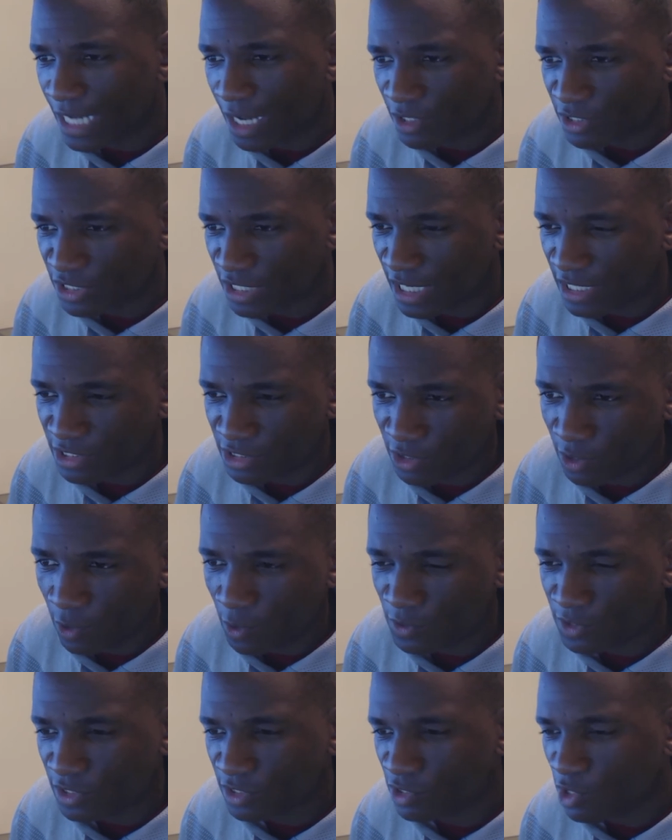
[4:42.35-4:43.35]
out John
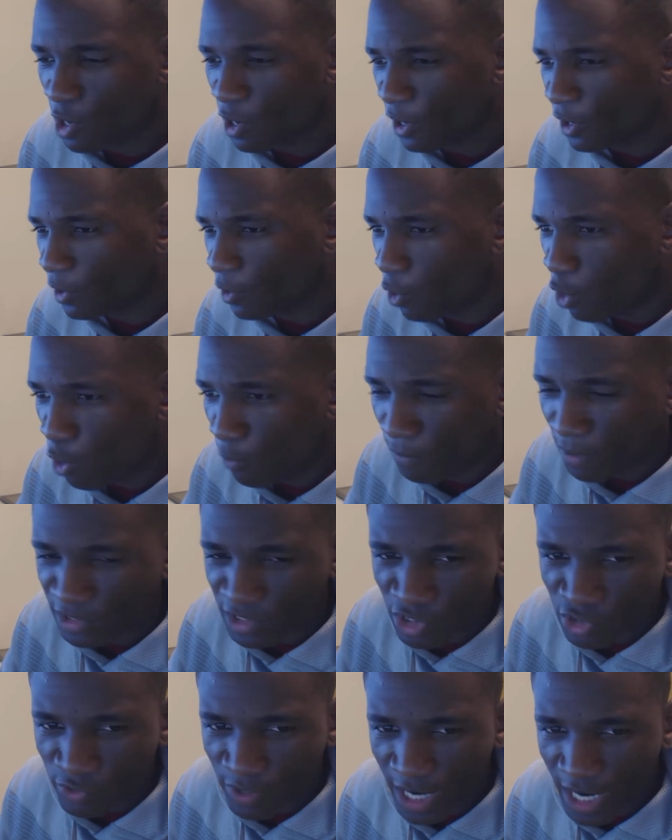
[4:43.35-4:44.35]
Jones and talking a whole
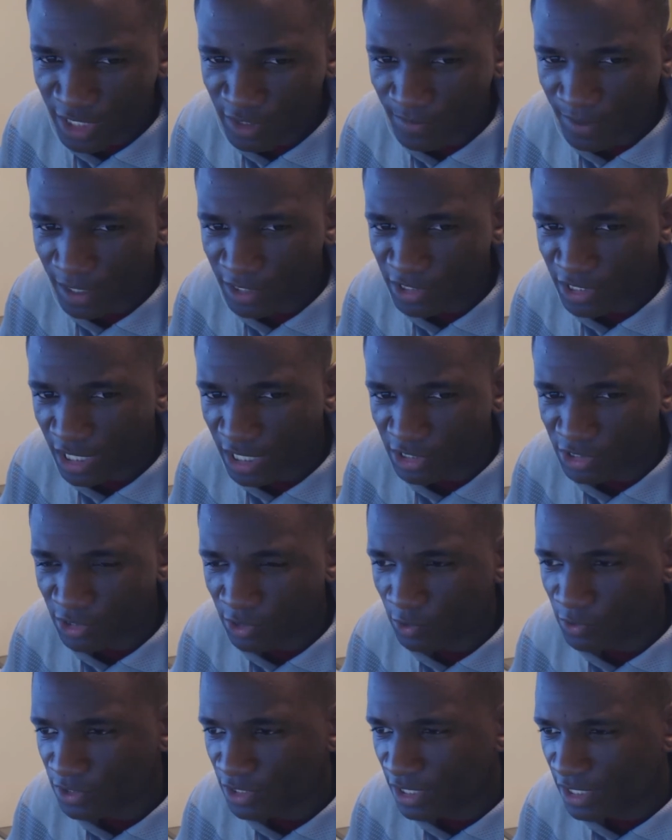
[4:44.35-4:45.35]
bunch of trash about John
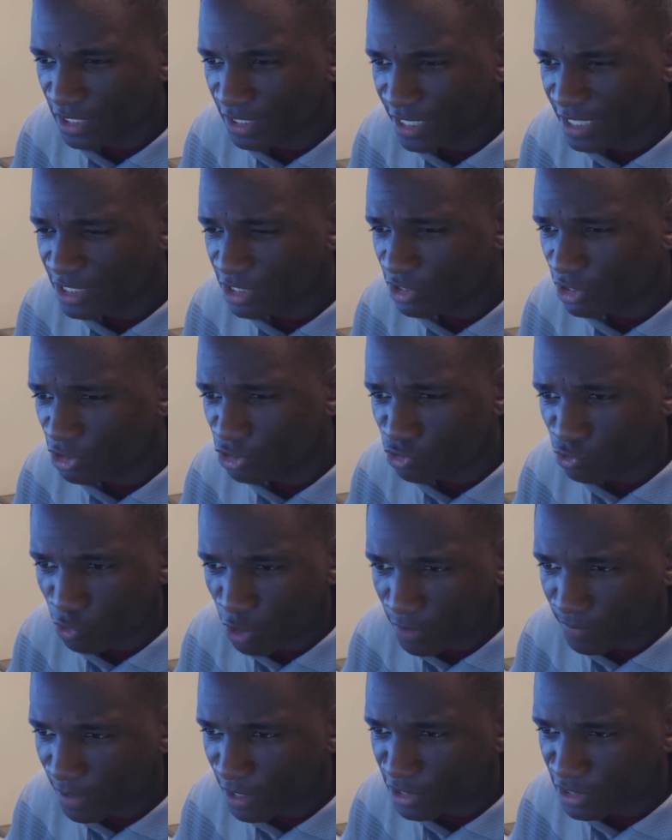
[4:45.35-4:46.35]
Jones. Gets
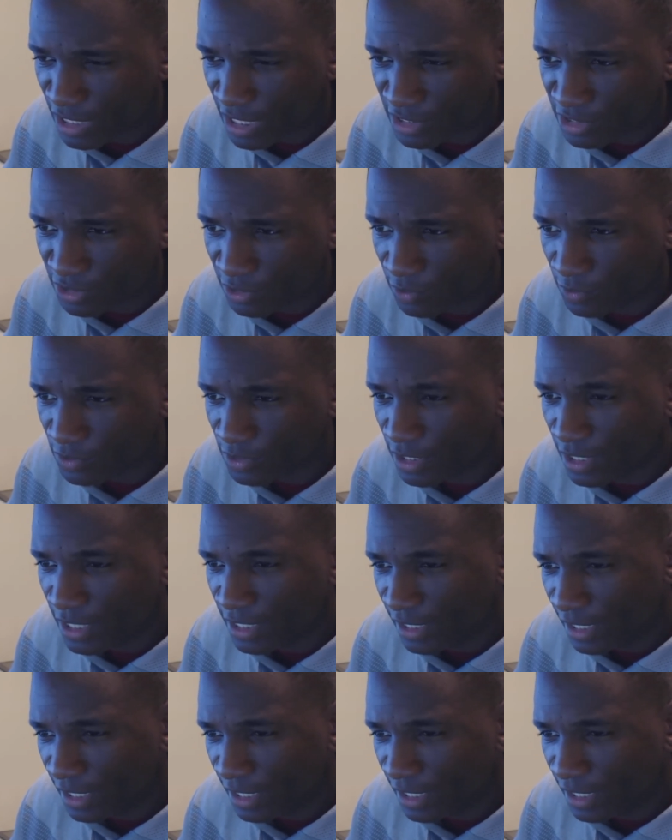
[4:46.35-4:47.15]
destroyed by John Jones.